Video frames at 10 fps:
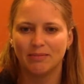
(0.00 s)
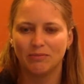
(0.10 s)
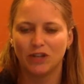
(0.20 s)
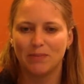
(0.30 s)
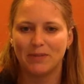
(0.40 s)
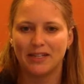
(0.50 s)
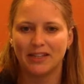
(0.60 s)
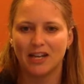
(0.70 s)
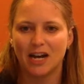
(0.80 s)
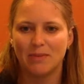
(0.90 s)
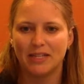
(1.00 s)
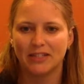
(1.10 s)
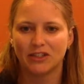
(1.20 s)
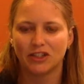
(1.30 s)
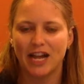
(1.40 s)
drop it in the
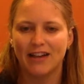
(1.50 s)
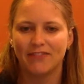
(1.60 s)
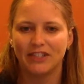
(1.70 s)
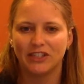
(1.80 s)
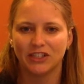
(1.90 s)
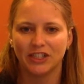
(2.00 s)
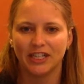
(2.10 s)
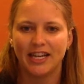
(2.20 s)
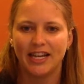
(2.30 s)
comments or chat feature,